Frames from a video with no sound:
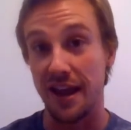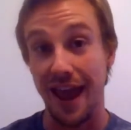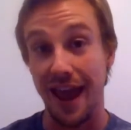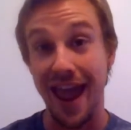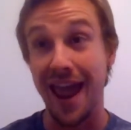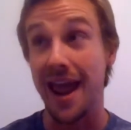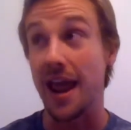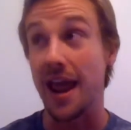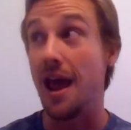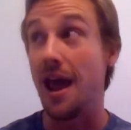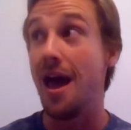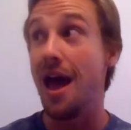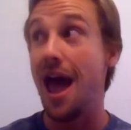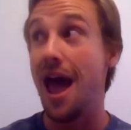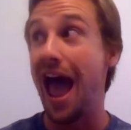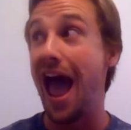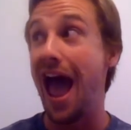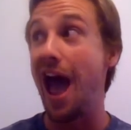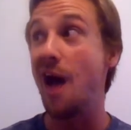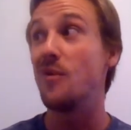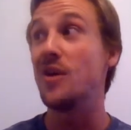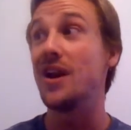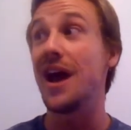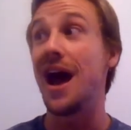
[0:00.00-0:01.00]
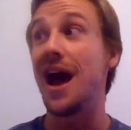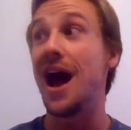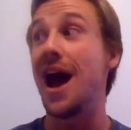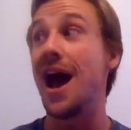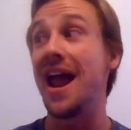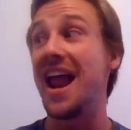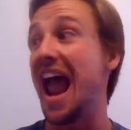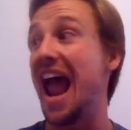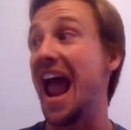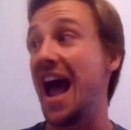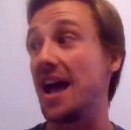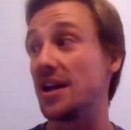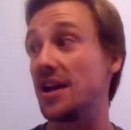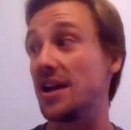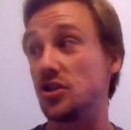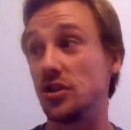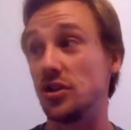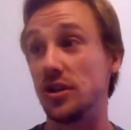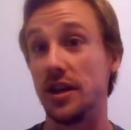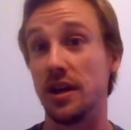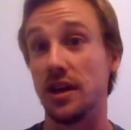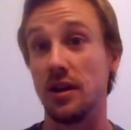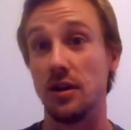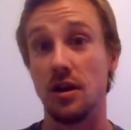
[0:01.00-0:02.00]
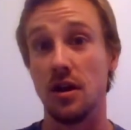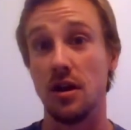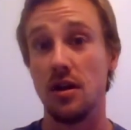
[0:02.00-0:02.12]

hey, how would I actually